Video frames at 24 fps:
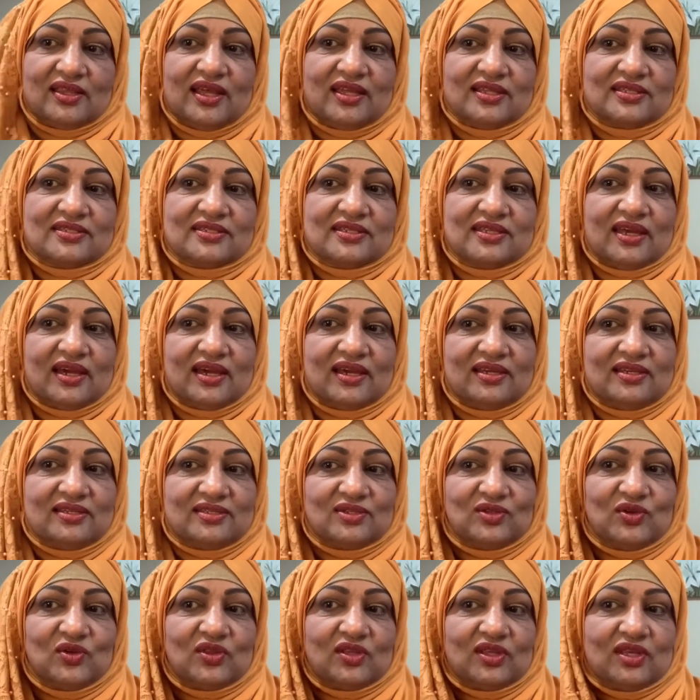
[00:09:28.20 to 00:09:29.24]
nice? Do
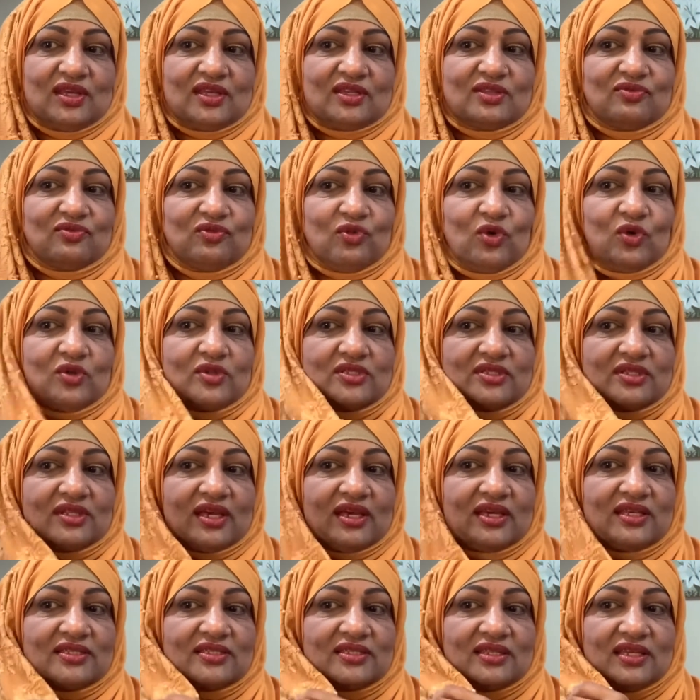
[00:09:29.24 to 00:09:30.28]
you think it falls
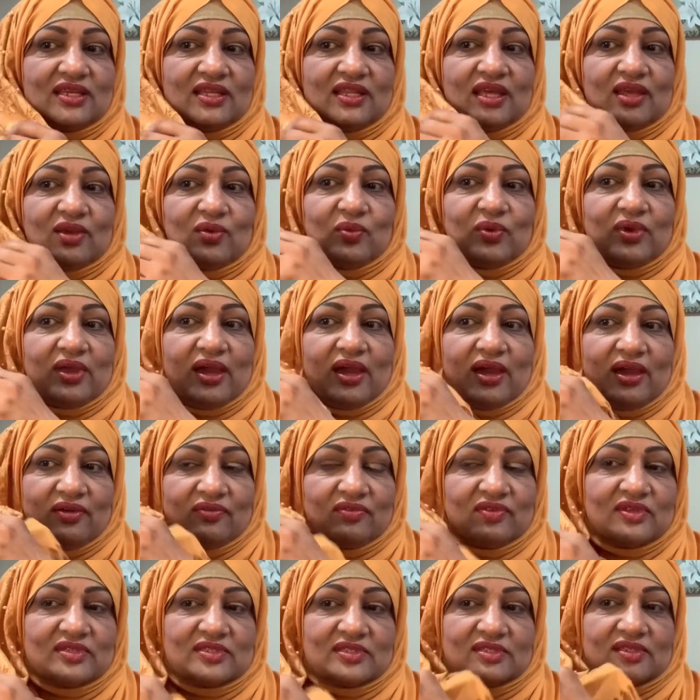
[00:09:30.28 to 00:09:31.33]
nicely? Like we have
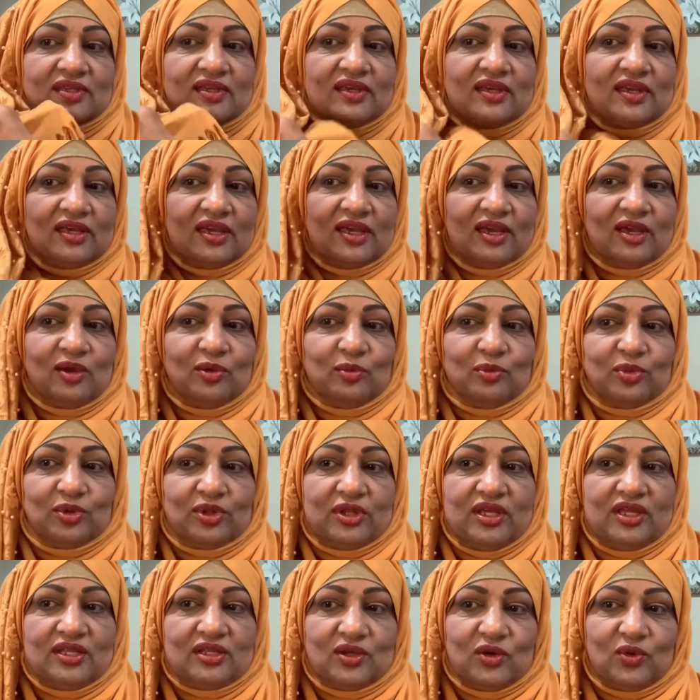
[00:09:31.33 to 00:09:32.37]
this
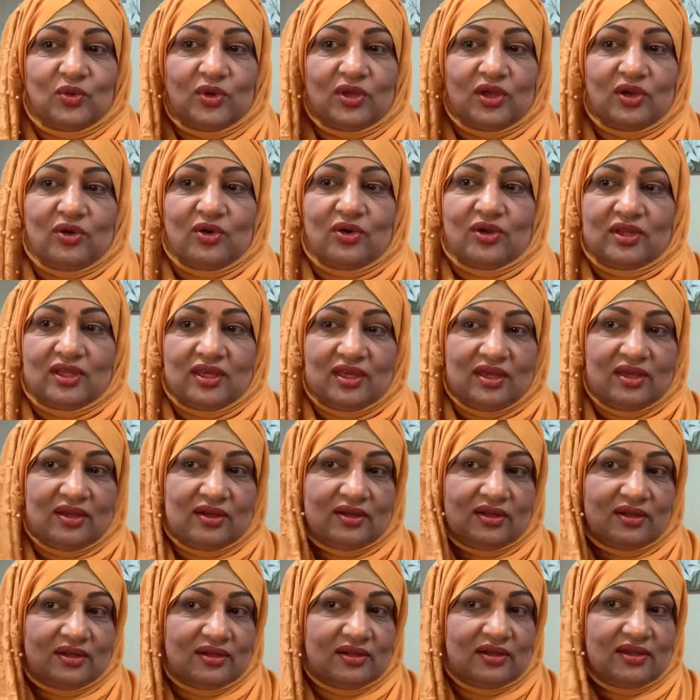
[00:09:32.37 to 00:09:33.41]
pleat going on
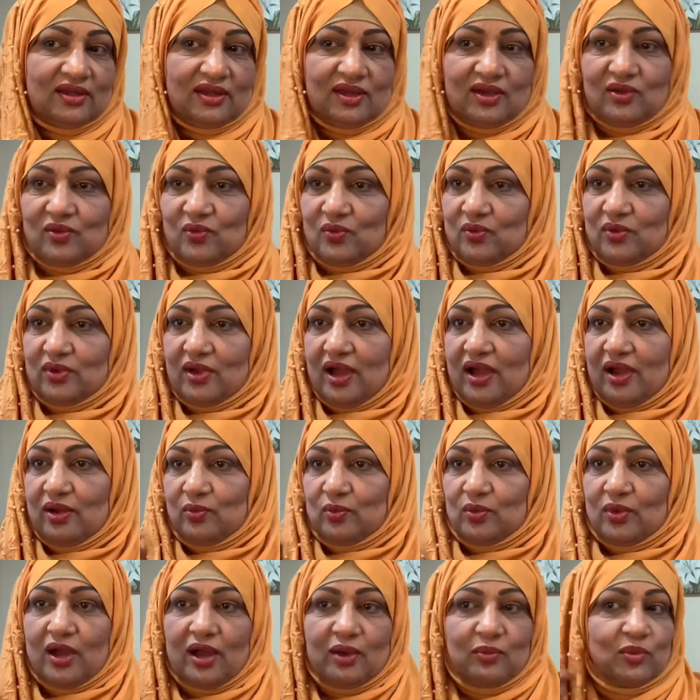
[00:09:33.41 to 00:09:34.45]
here.
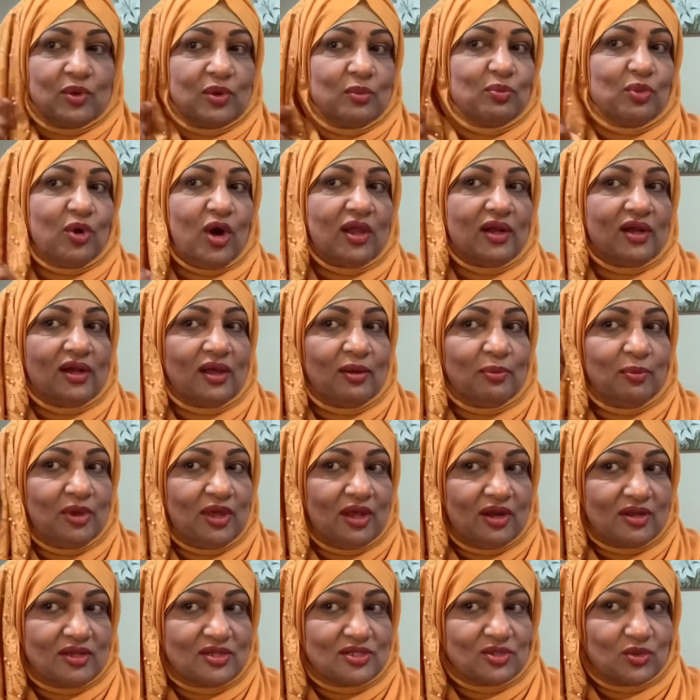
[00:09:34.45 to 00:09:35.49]
We brought it up
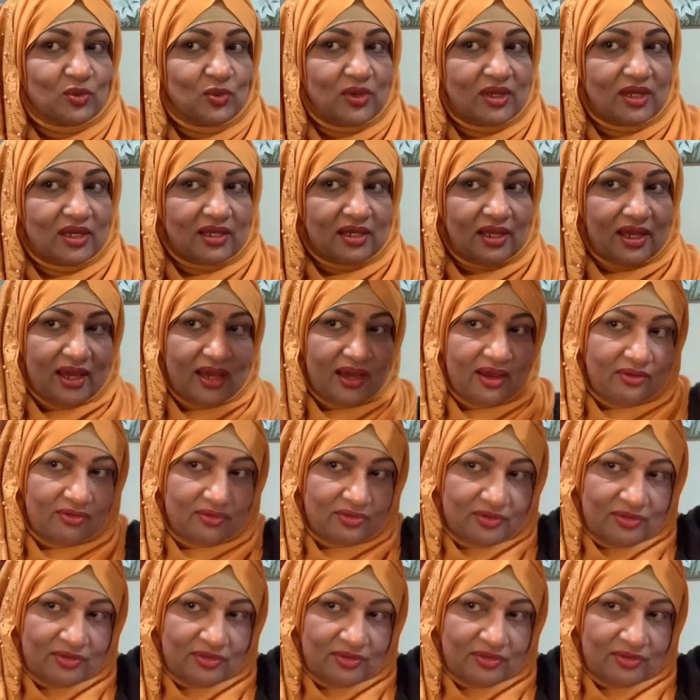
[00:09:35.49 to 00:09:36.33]
here so we can have